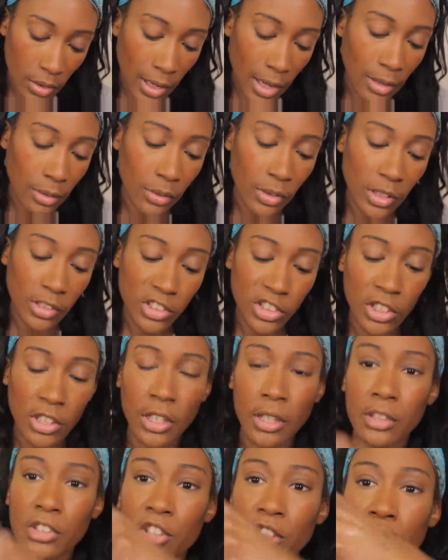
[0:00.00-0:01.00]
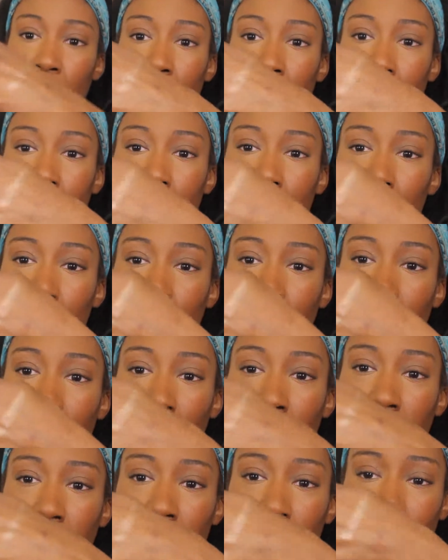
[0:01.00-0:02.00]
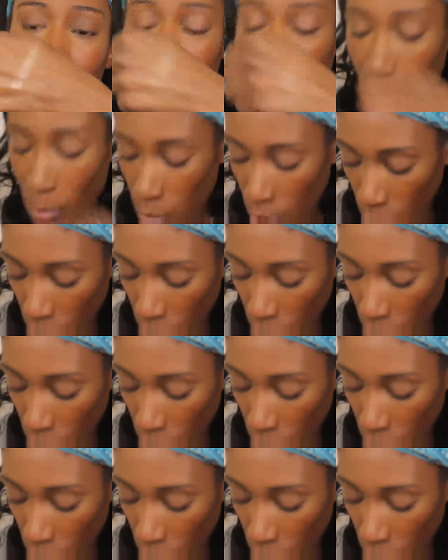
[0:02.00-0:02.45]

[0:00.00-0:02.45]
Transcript: I don't think Churro is this champagne but I will